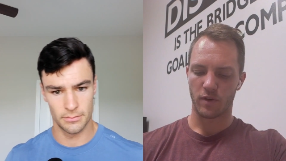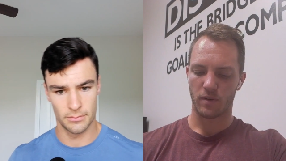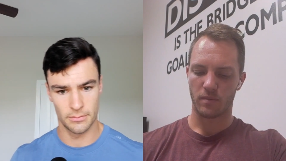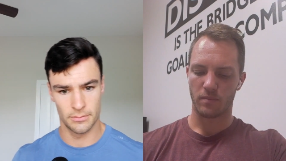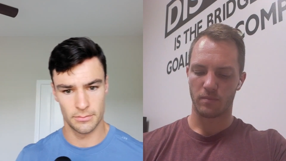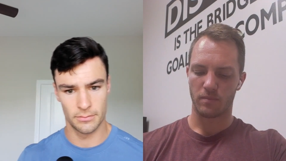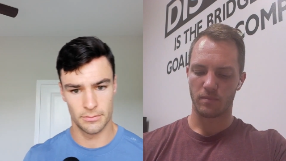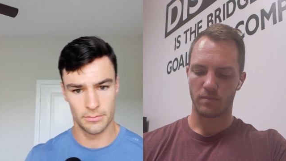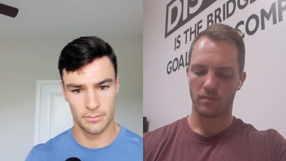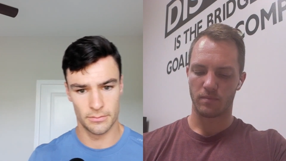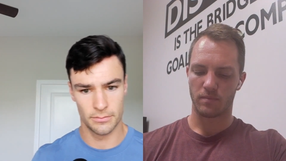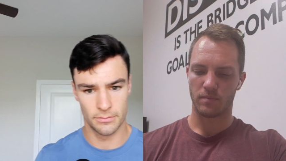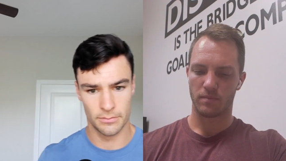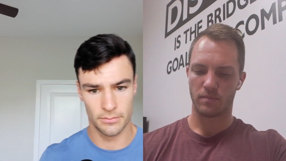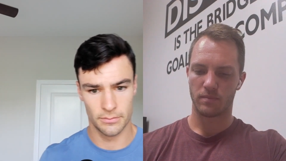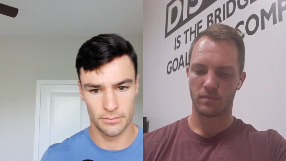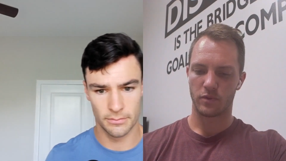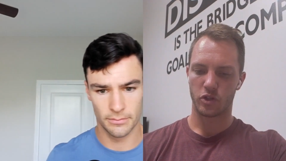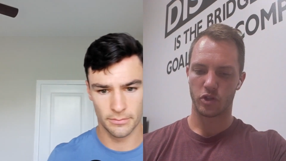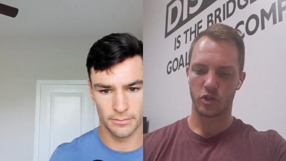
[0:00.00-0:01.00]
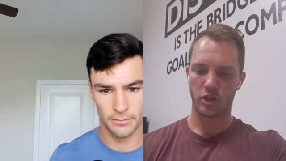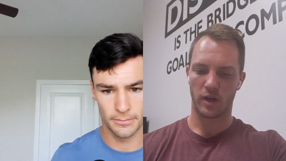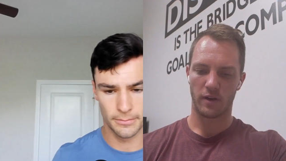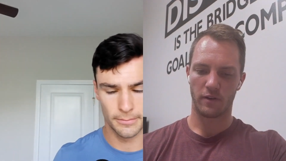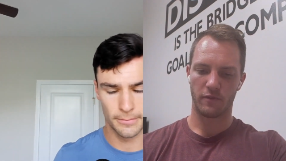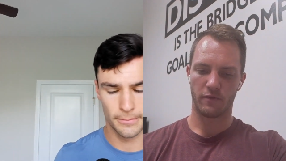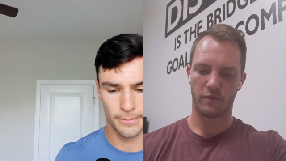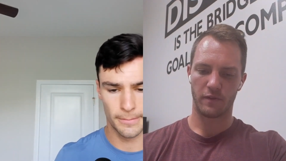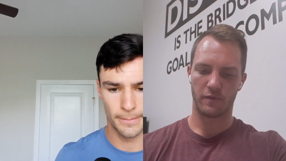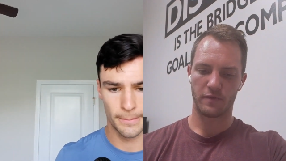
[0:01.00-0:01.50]
Speaker 1: from
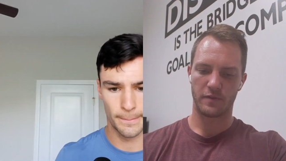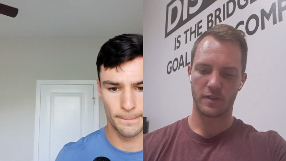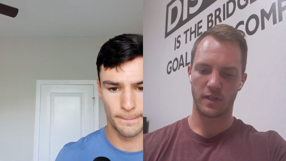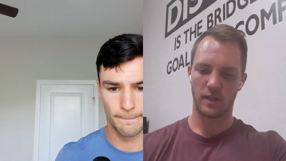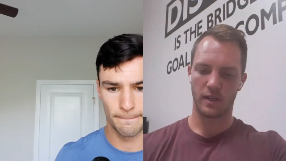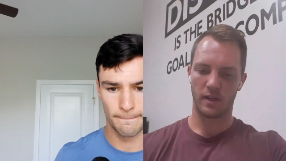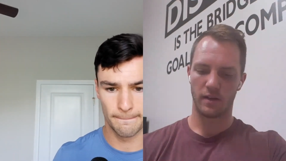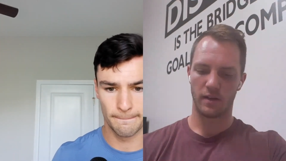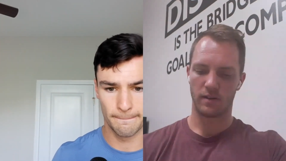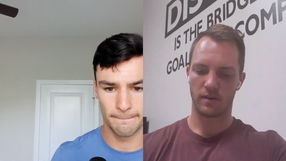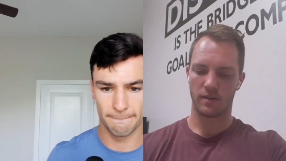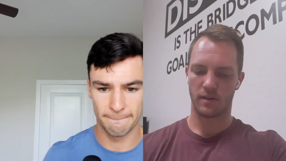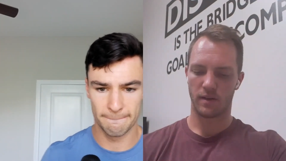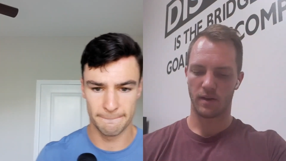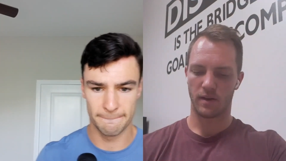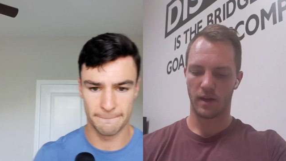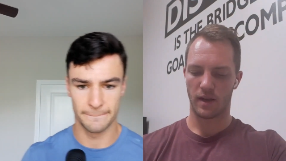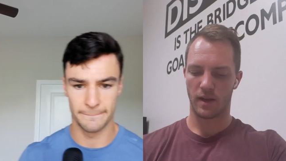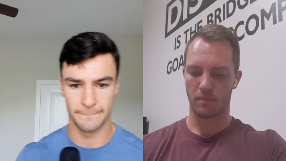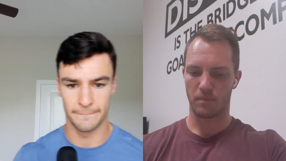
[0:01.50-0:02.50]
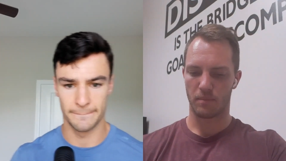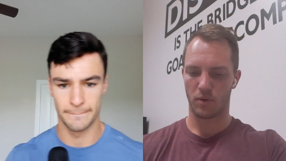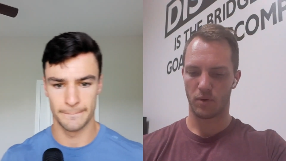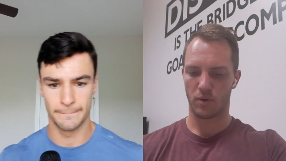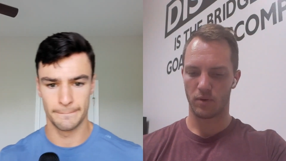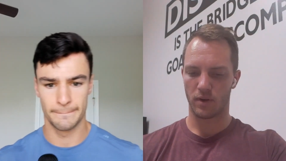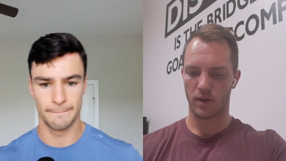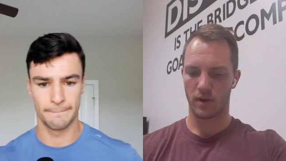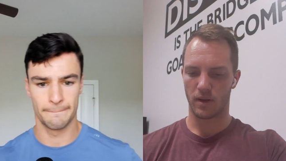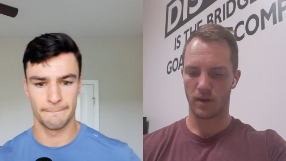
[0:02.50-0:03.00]
John 15, and I'm
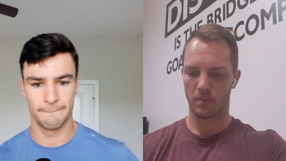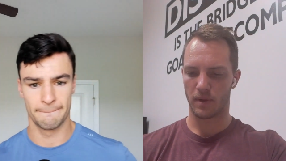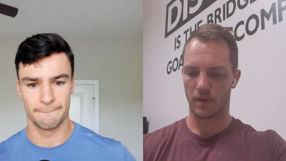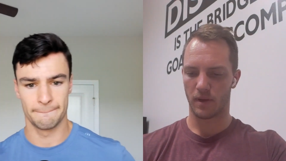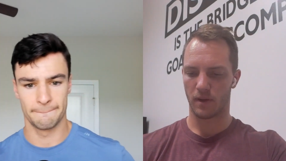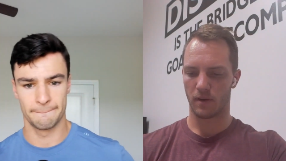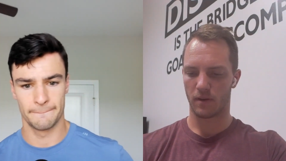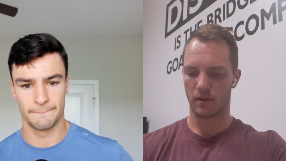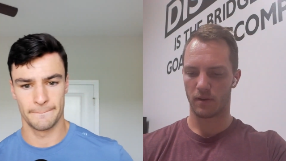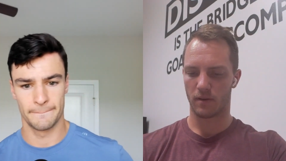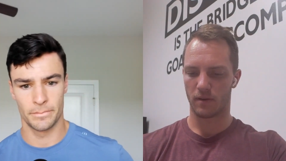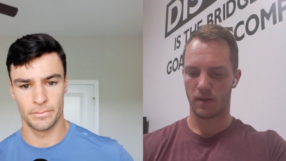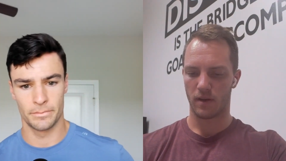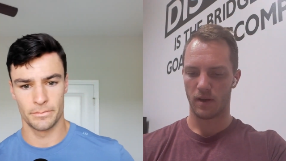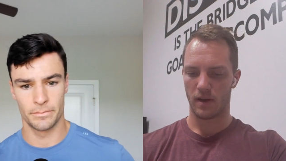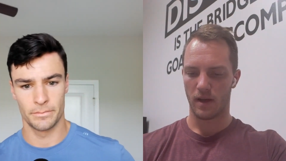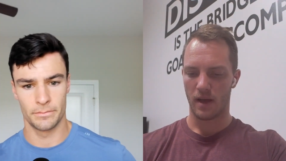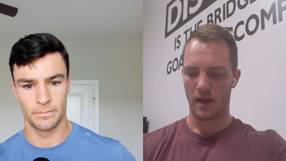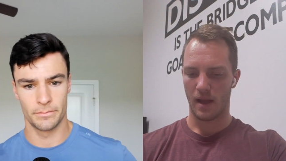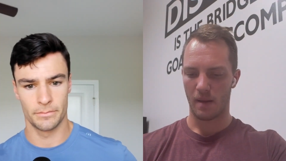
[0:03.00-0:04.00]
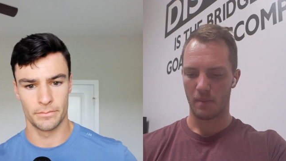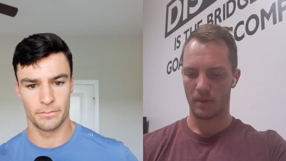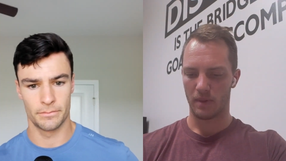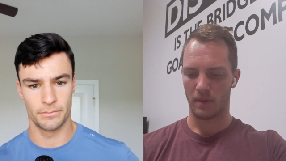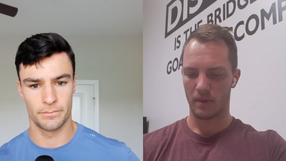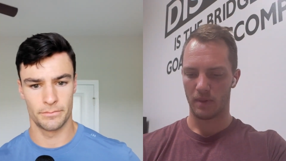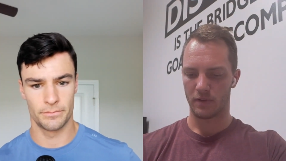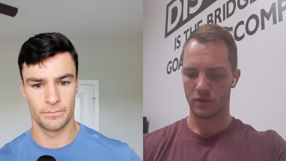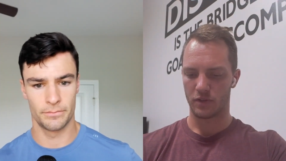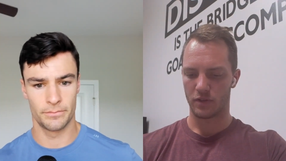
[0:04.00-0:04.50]
pulling it up here. I
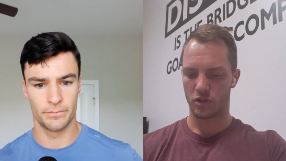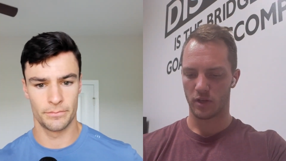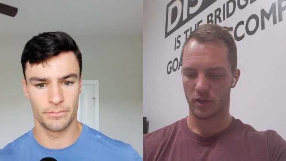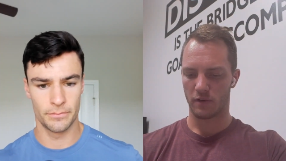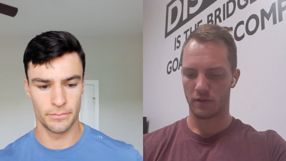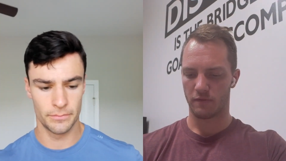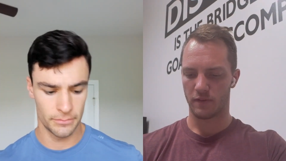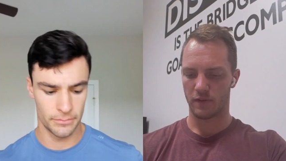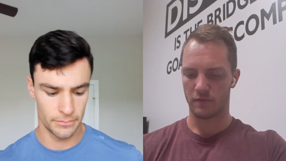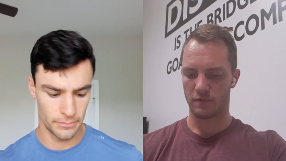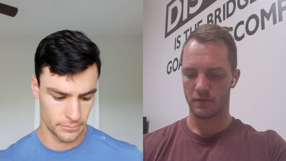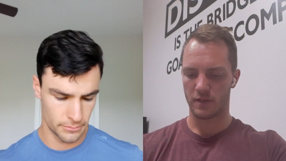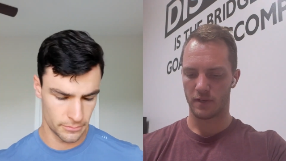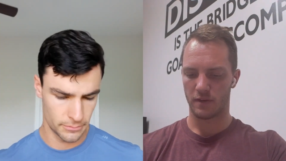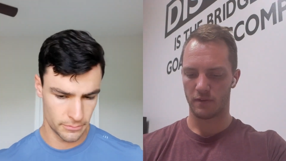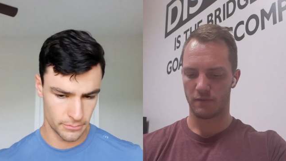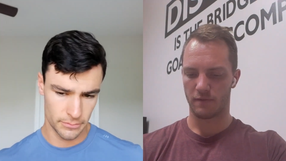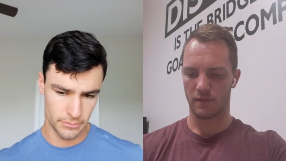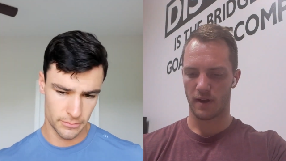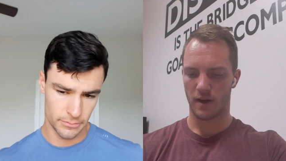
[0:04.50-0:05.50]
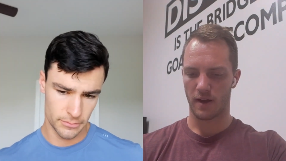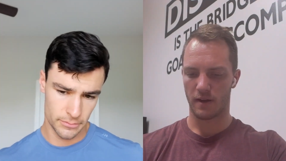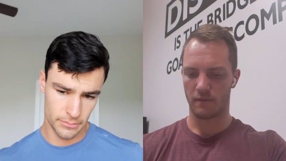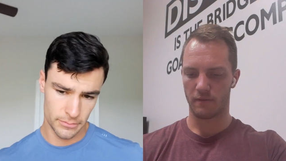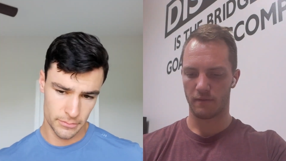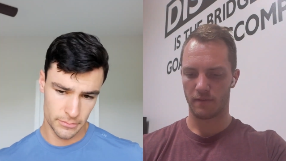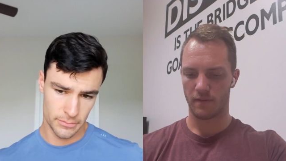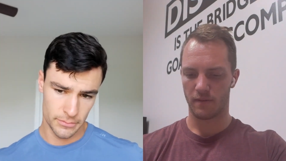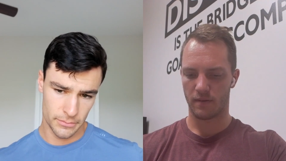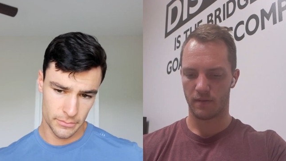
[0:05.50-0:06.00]
believe it's John 15,
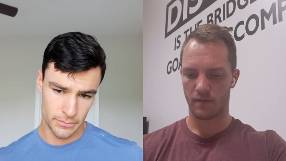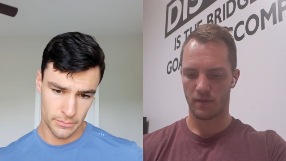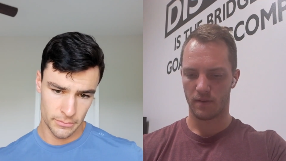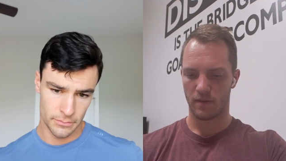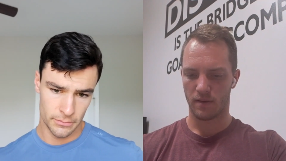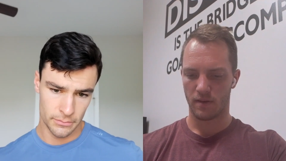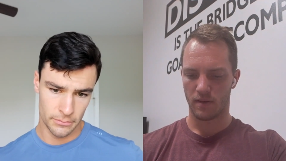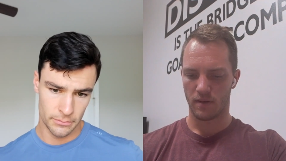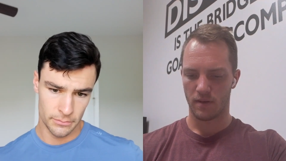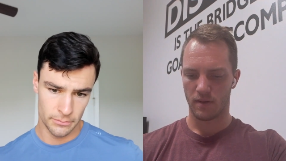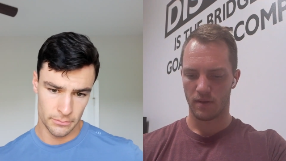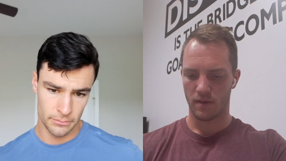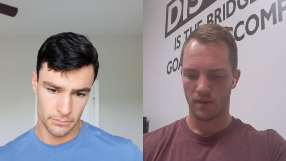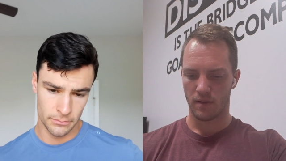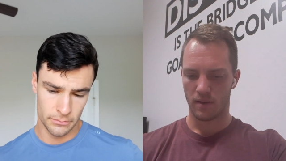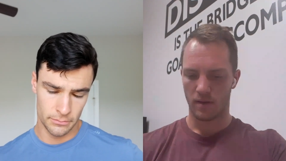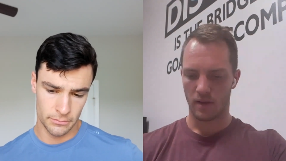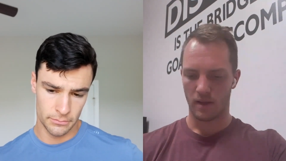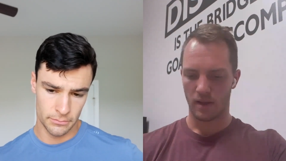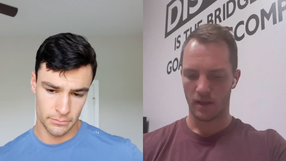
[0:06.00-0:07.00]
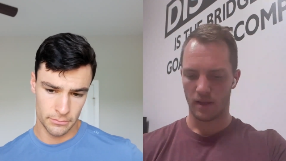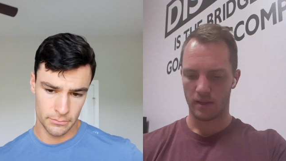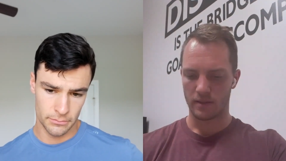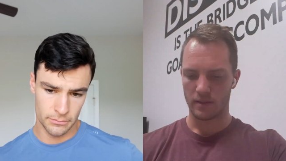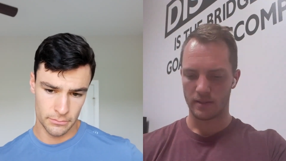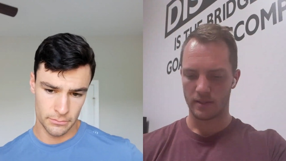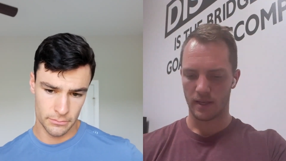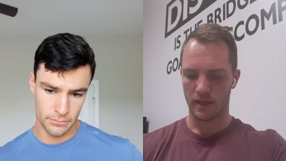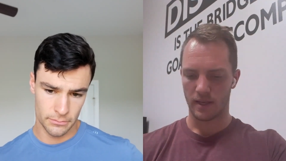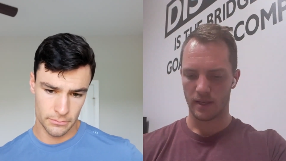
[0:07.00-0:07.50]
5. He
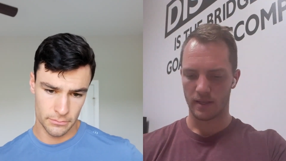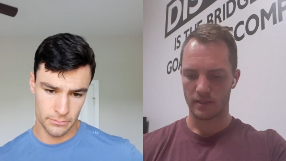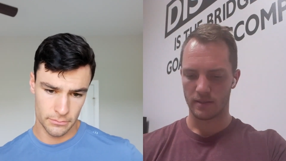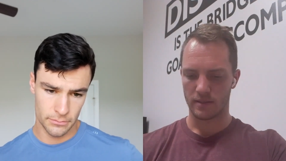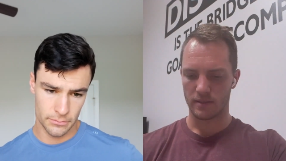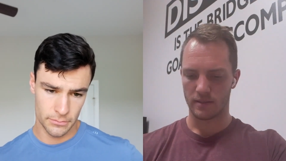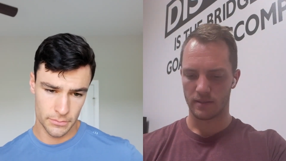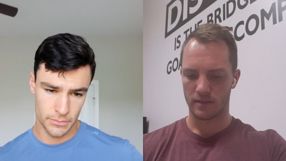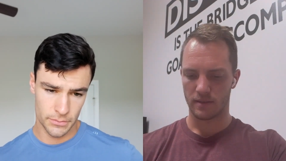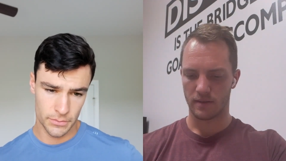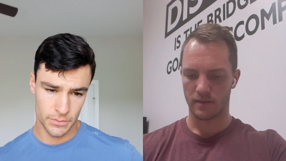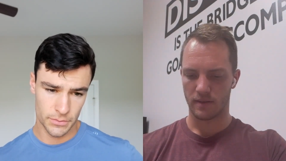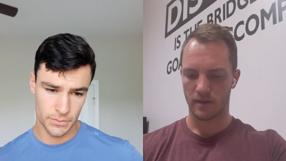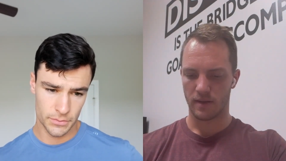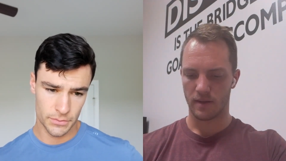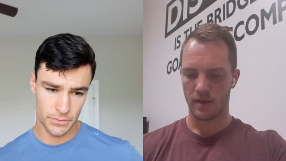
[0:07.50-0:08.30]
says,